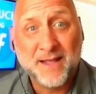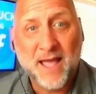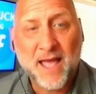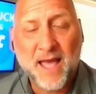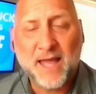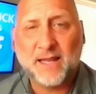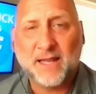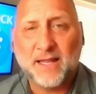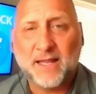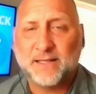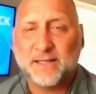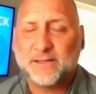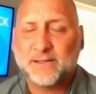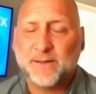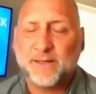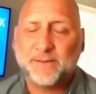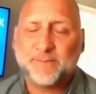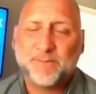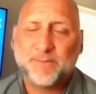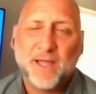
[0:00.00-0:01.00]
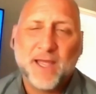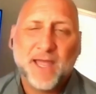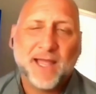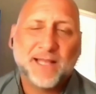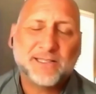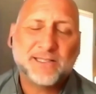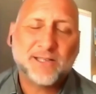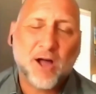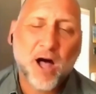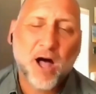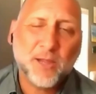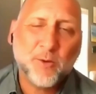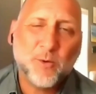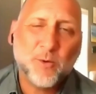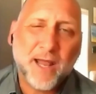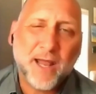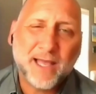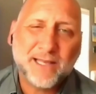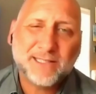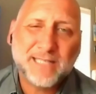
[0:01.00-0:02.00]
And it's a
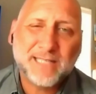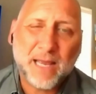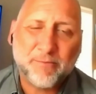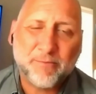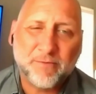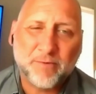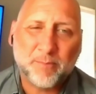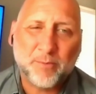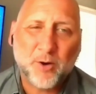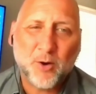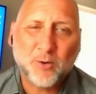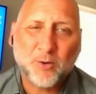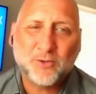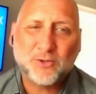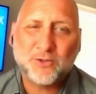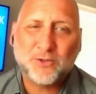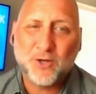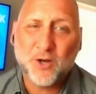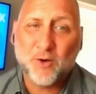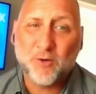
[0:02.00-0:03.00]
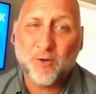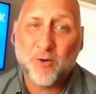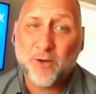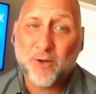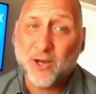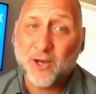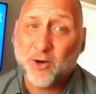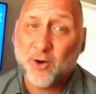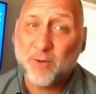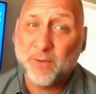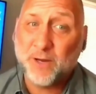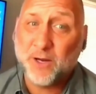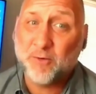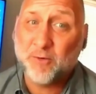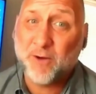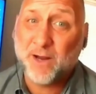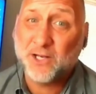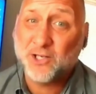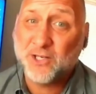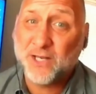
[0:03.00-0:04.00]
Hollywood-ass type of approach, you know, okay, you're going to be a
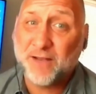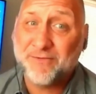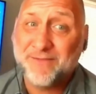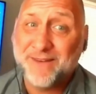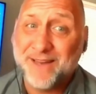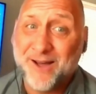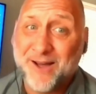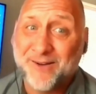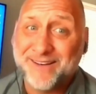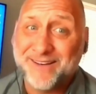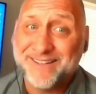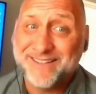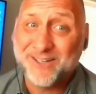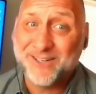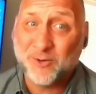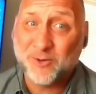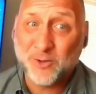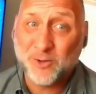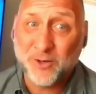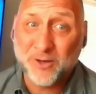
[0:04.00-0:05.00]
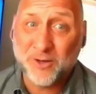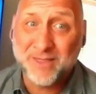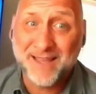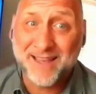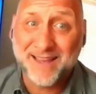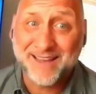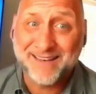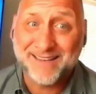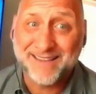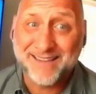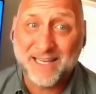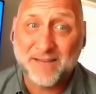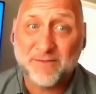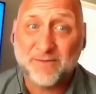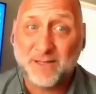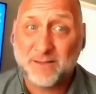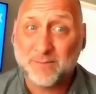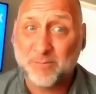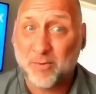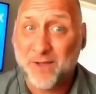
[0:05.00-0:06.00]
great chef now and go do your thing and leave
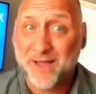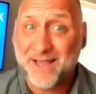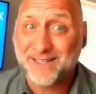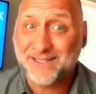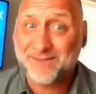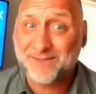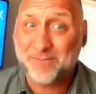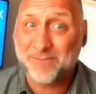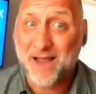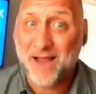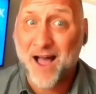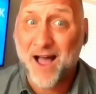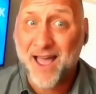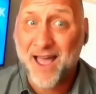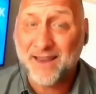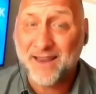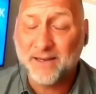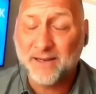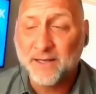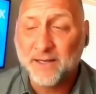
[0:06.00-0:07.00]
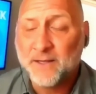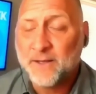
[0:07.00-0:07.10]
this place behind.